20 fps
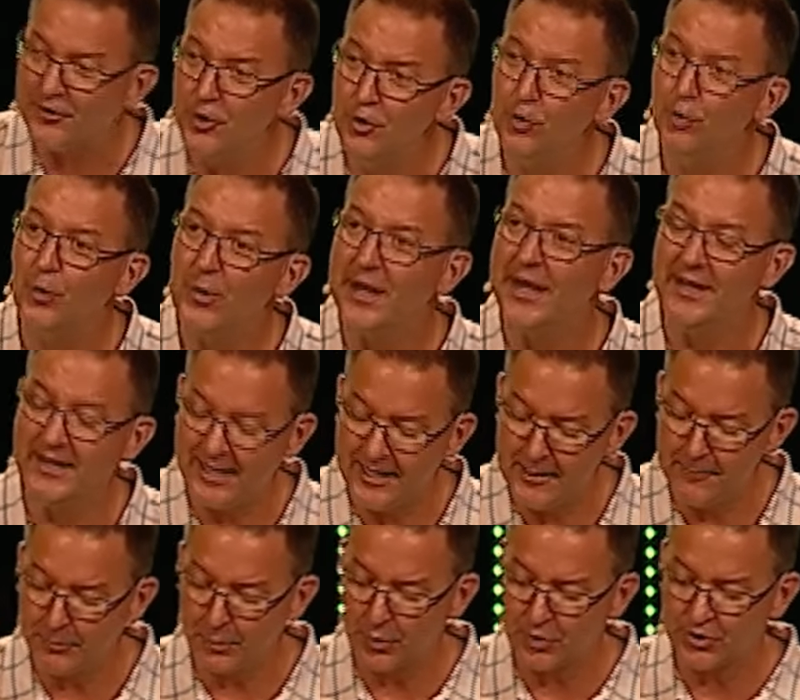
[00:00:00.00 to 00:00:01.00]
you read
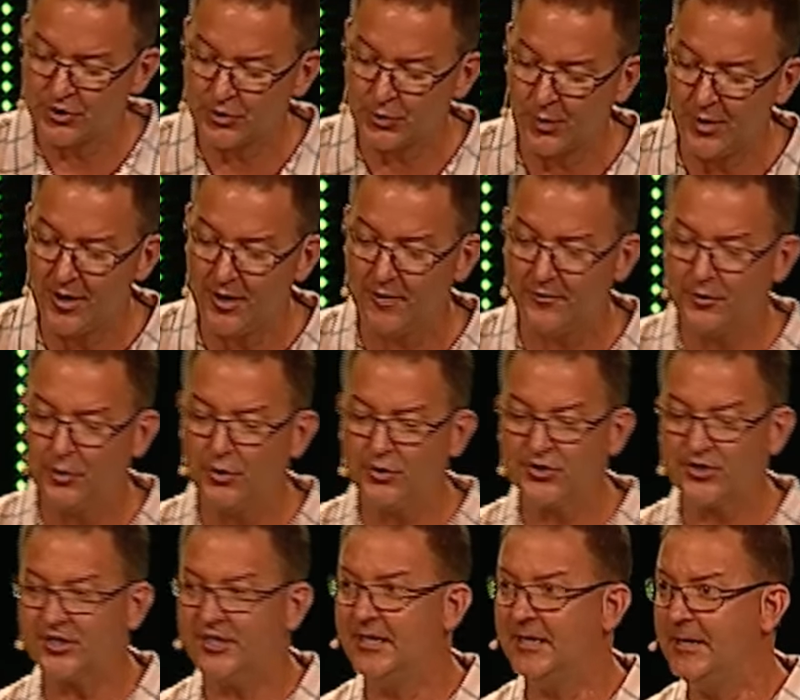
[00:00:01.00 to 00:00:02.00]
Hebrews 12, you'll
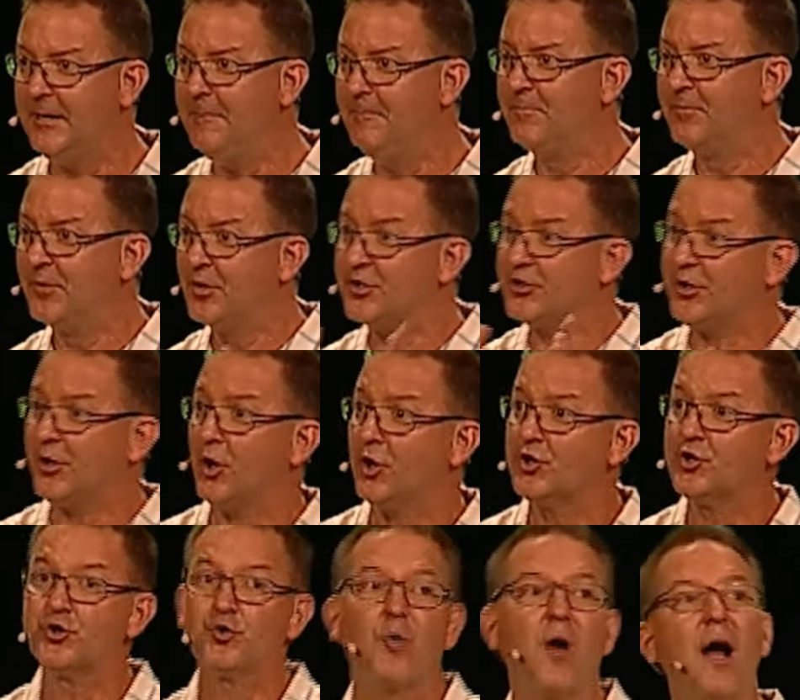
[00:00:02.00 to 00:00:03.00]
see the
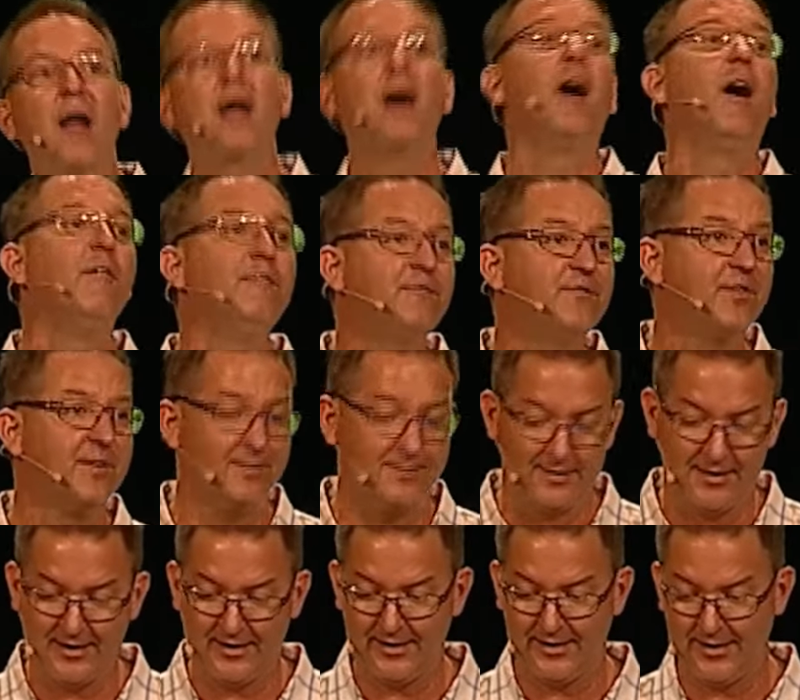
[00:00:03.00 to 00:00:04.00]
church
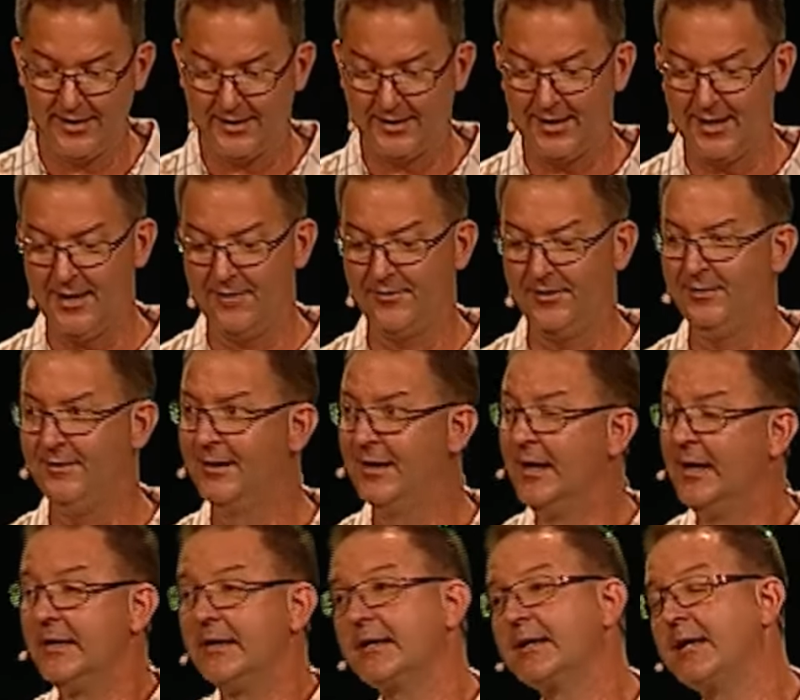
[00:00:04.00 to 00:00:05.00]
triumphantly in heaven.
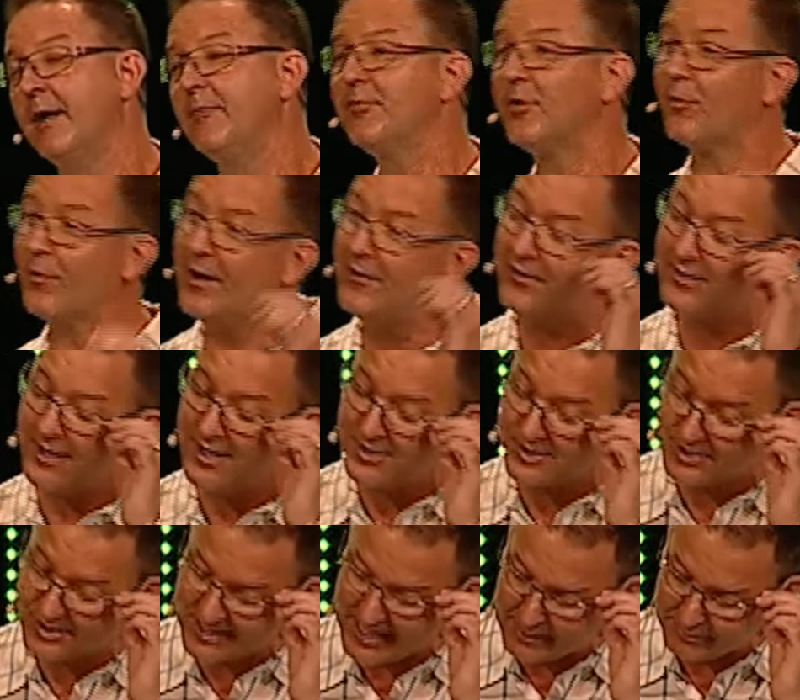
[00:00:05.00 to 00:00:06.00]
You come to
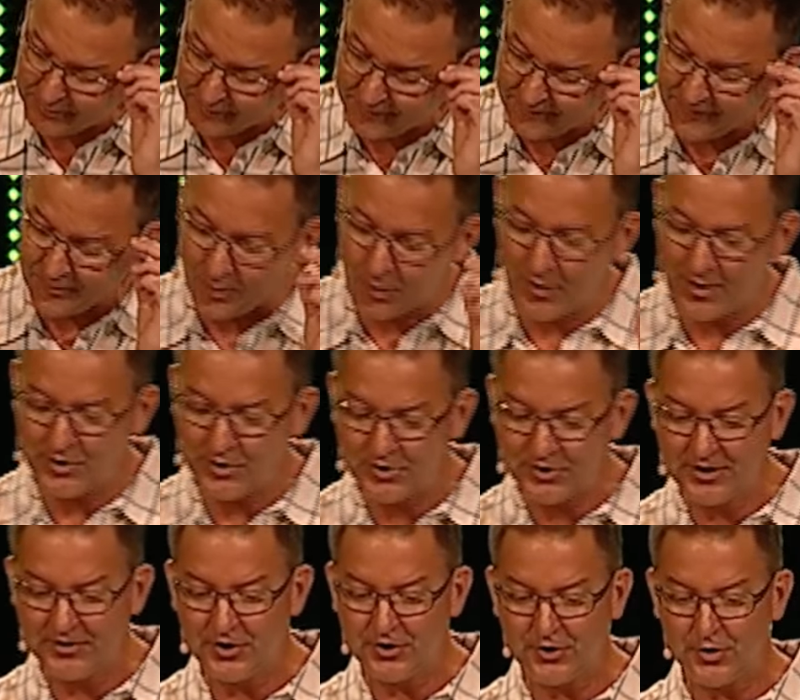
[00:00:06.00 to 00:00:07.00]
Revelation chapter 4, and you
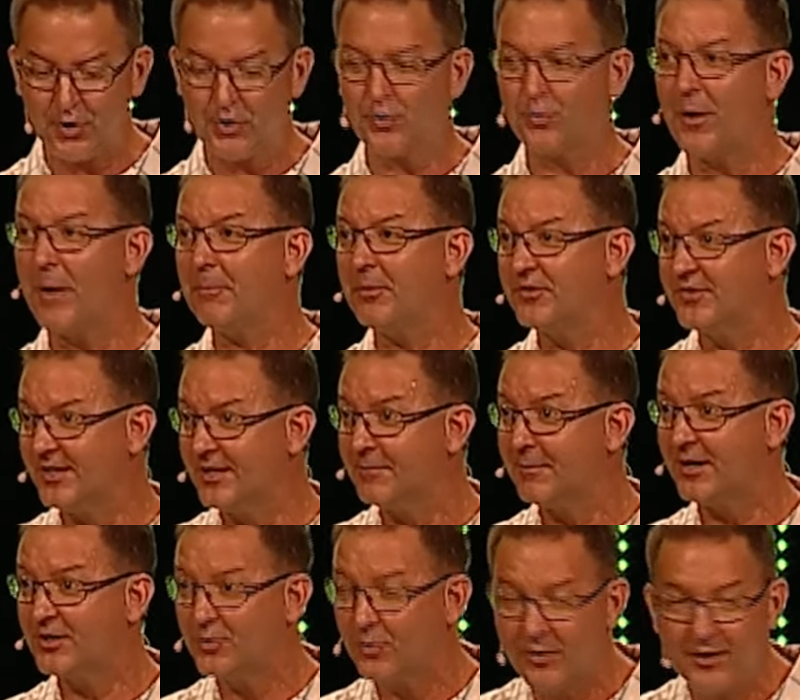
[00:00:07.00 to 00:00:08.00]
see the church represented
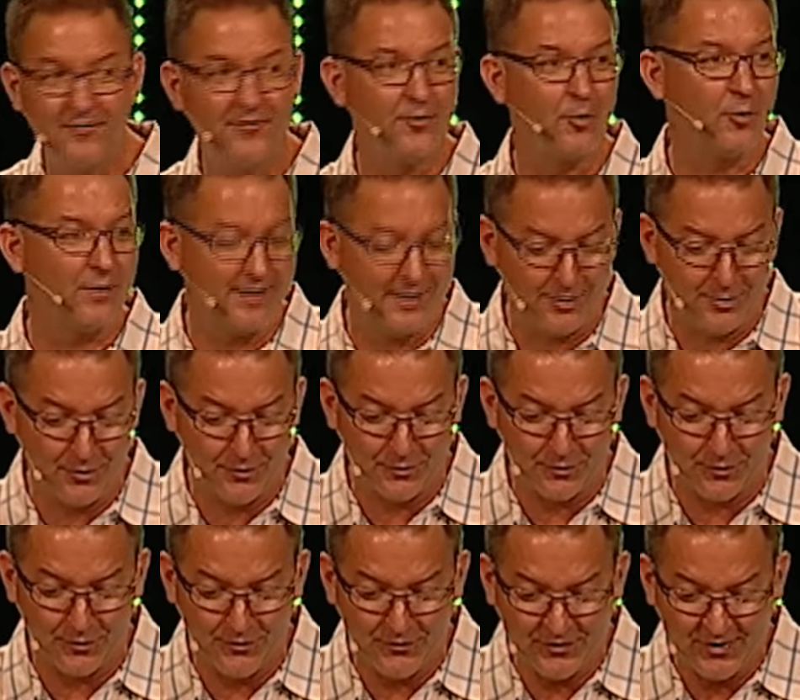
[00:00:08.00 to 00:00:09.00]
by 24
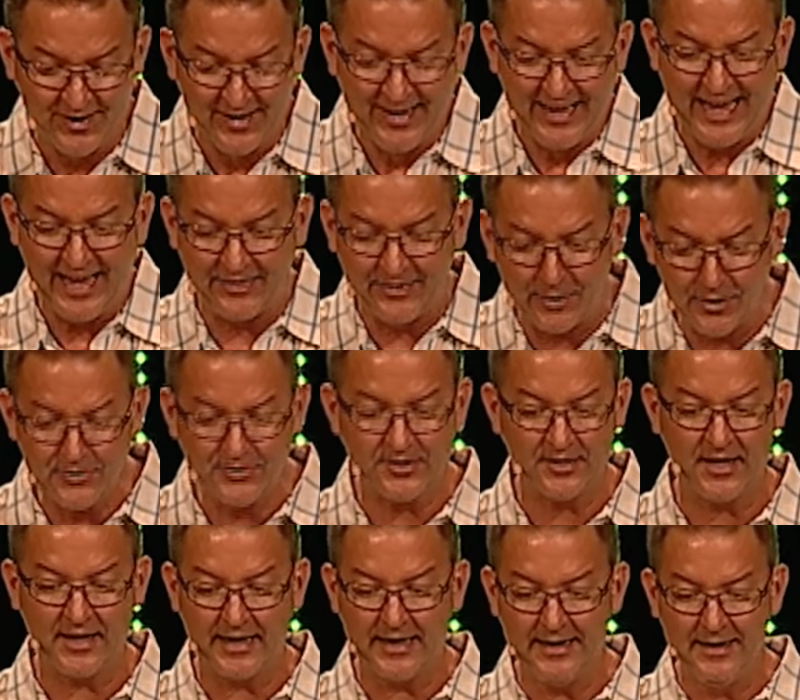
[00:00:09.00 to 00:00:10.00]
elders, and they're
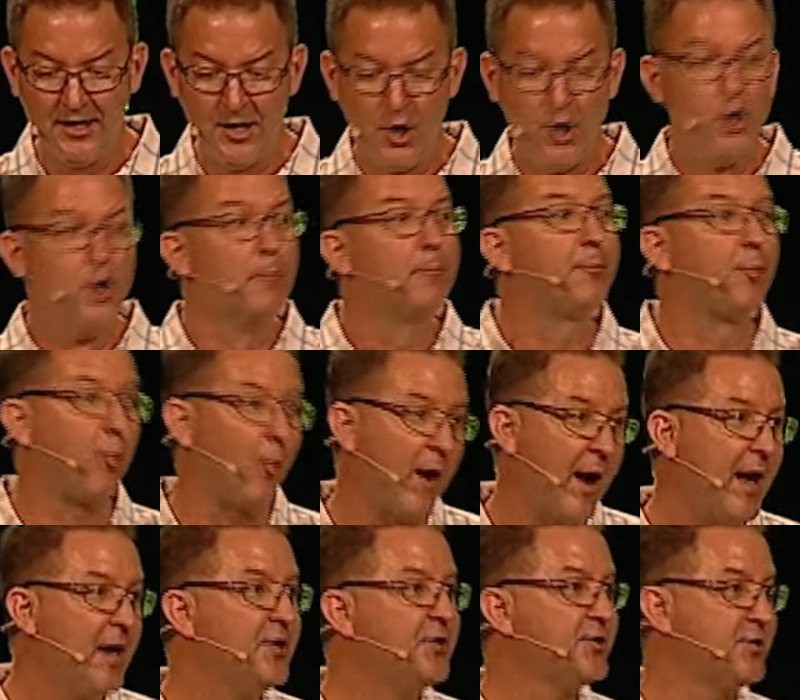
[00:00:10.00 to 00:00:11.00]
singing,
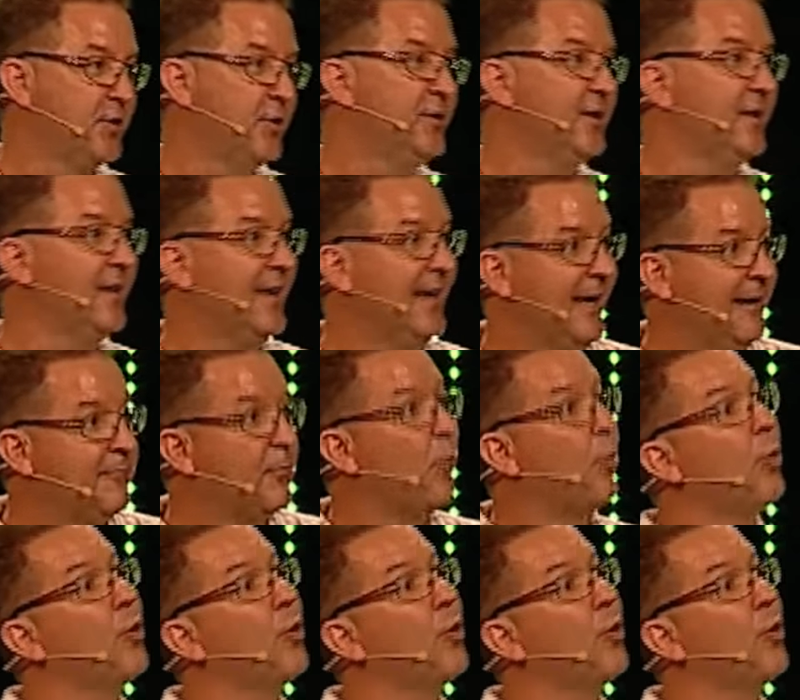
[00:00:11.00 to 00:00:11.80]
Praise to the Lamb,